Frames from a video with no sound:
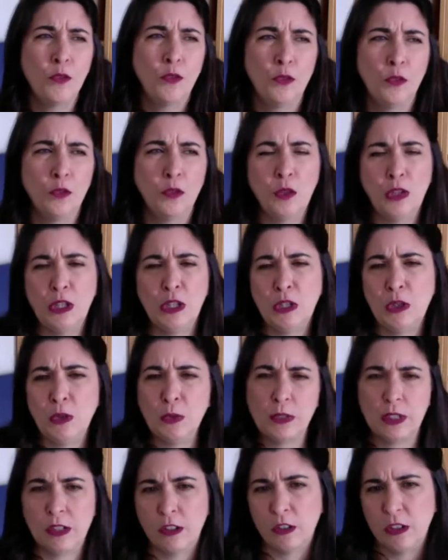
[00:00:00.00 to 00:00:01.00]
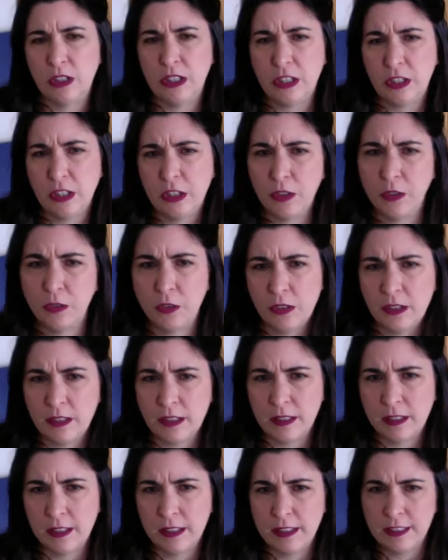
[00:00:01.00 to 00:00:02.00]
free newsletter serial for
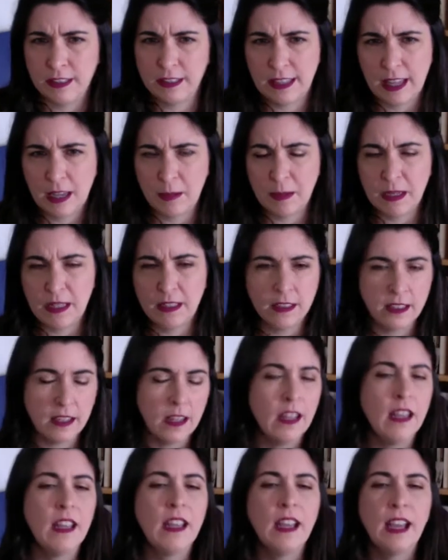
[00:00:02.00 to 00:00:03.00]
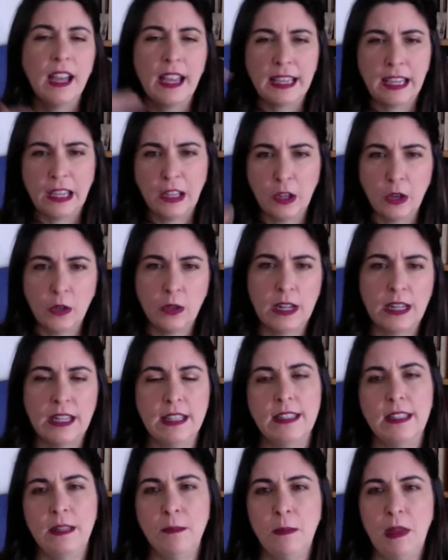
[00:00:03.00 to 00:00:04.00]
this segment, I can go and I can
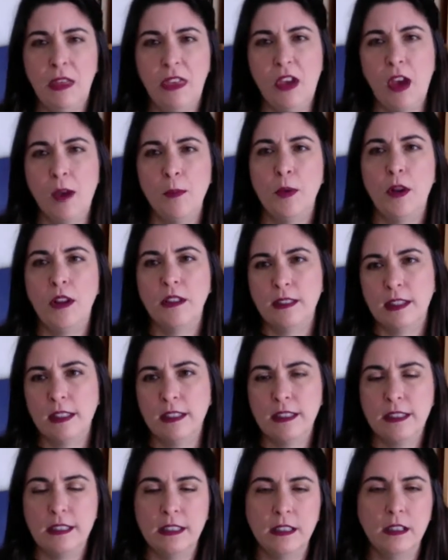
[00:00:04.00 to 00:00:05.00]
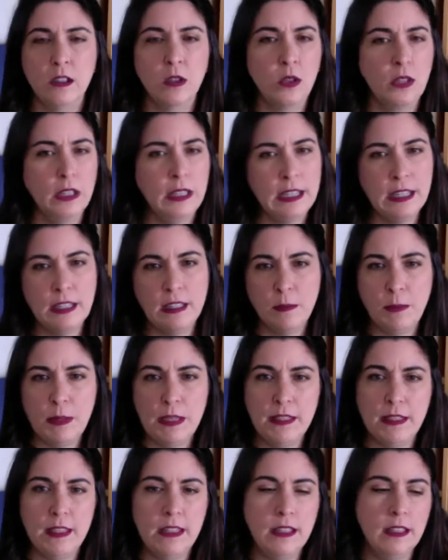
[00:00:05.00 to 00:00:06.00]
see my thought process still. Easy
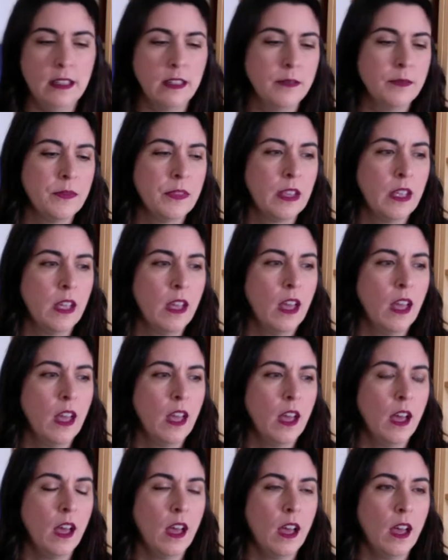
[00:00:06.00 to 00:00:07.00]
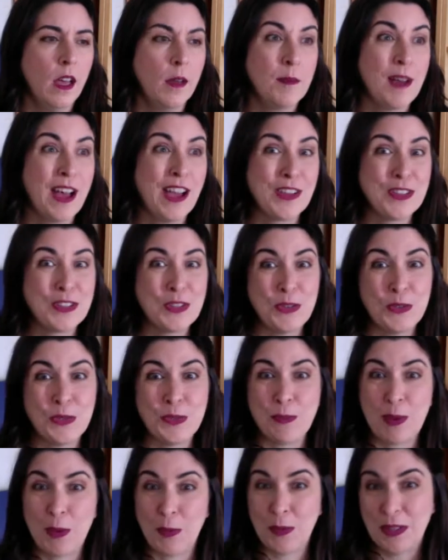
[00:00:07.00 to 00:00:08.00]
peasy. I also
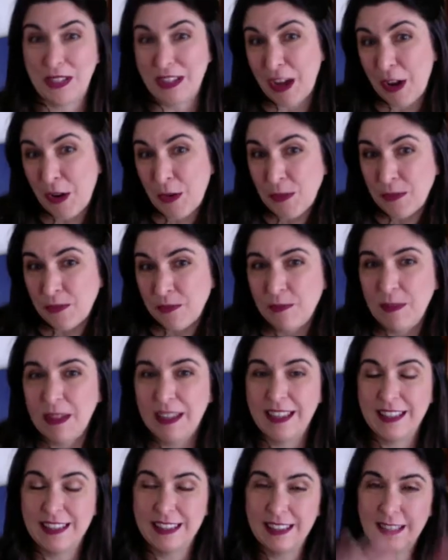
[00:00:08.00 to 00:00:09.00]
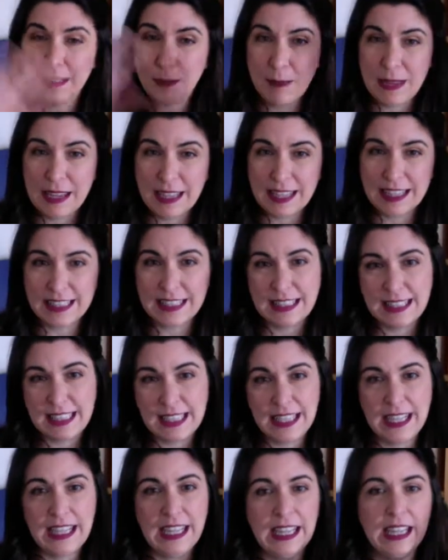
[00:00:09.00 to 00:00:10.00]
use my window because it's big, it's
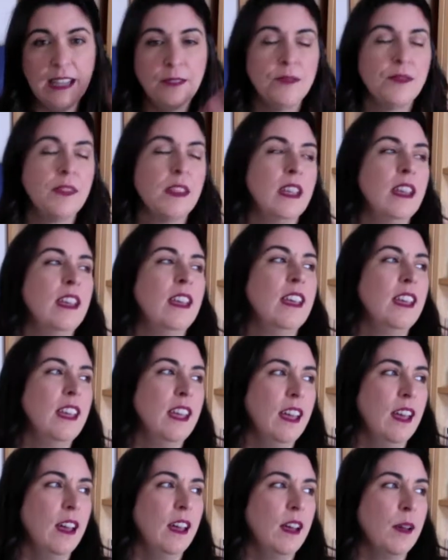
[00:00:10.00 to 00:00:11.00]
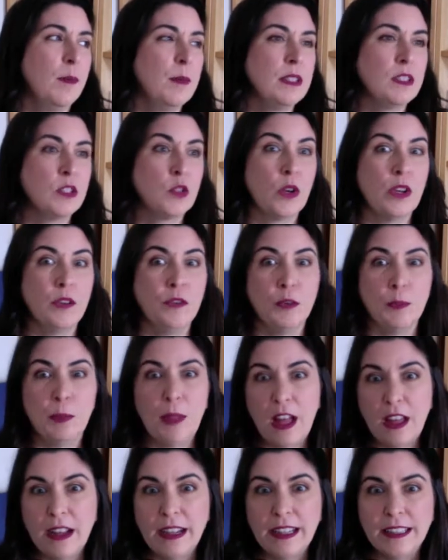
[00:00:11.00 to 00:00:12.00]
sticky, it's great for
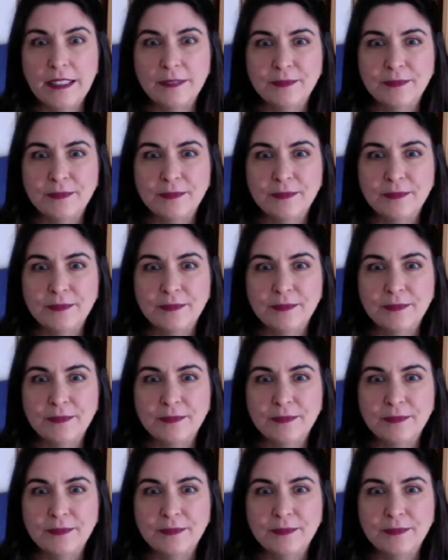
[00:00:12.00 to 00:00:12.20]
plotting.